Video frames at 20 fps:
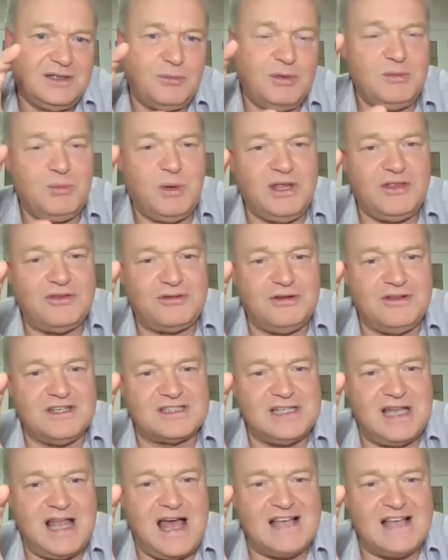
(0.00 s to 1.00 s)
we went through
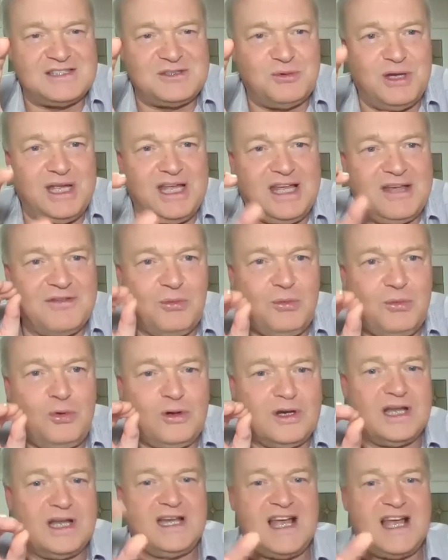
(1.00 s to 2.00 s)
this last week, if the
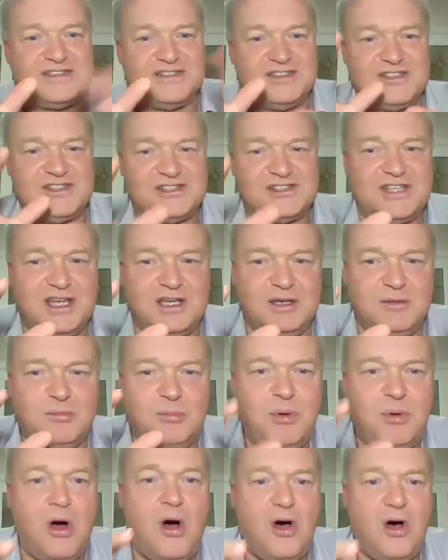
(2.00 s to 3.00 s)
water doesn't sit
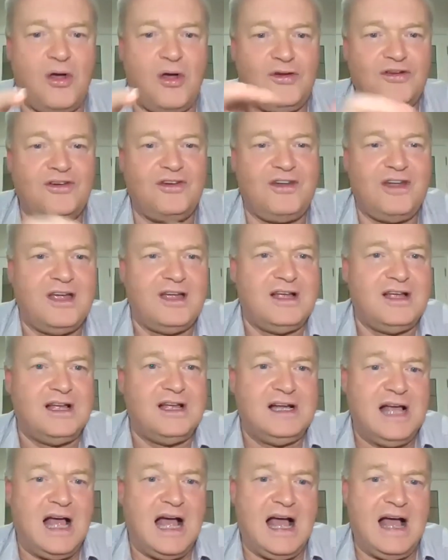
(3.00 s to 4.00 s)
in pond,
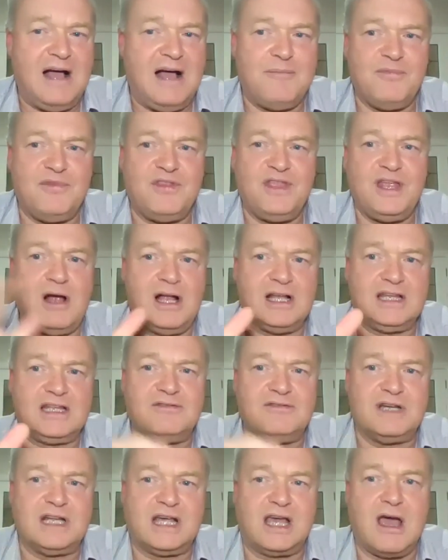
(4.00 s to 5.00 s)
then I'd
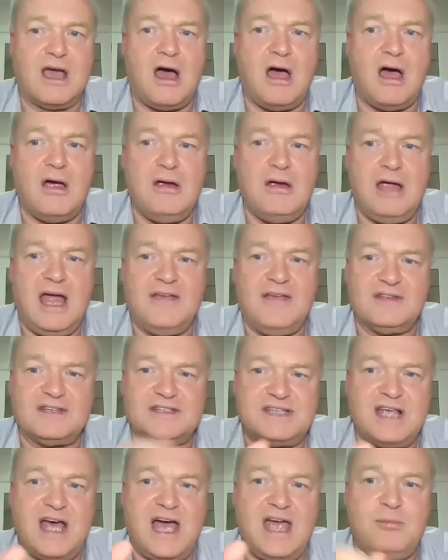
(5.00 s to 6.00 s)
give it a go. And
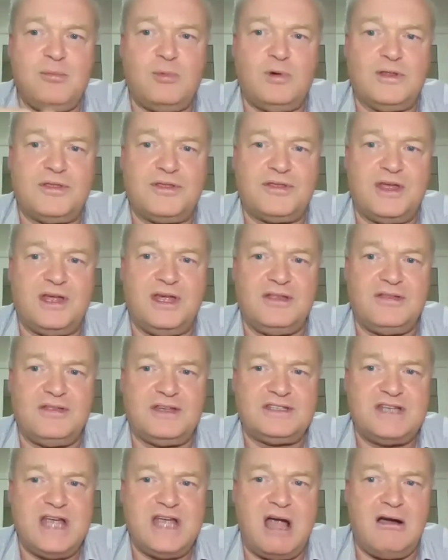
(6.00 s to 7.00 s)
the same with the
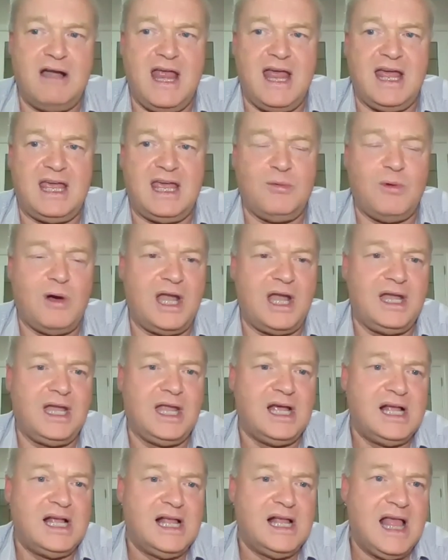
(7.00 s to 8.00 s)
Taranaki
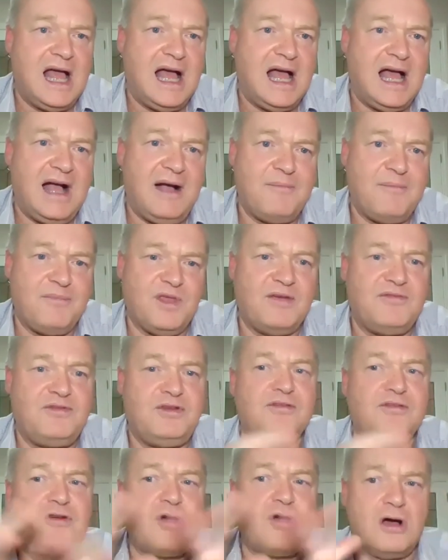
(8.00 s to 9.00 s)
one.
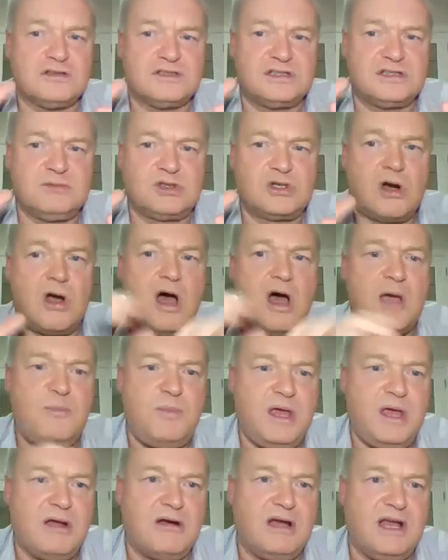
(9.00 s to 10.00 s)
If you've got some dry
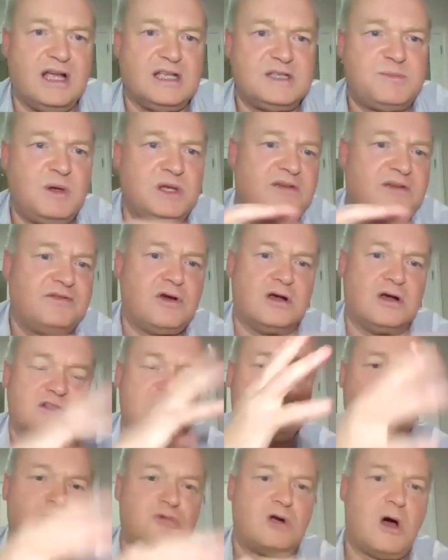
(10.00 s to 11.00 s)
periods but you've
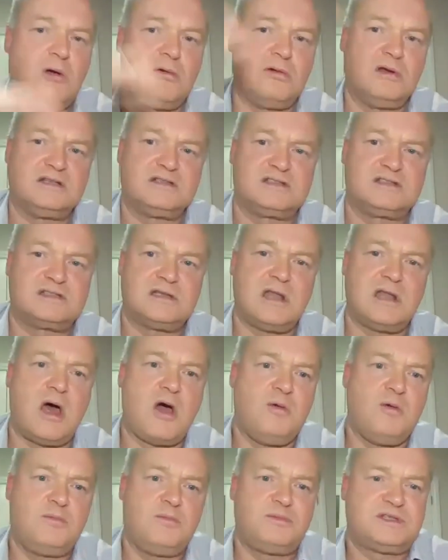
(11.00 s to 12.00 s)
got some rolling
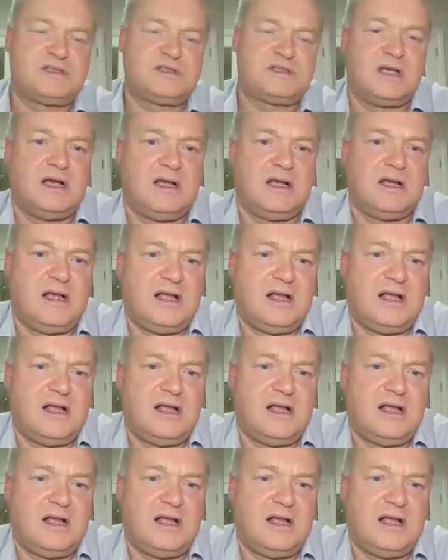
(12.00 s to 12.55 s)
slopes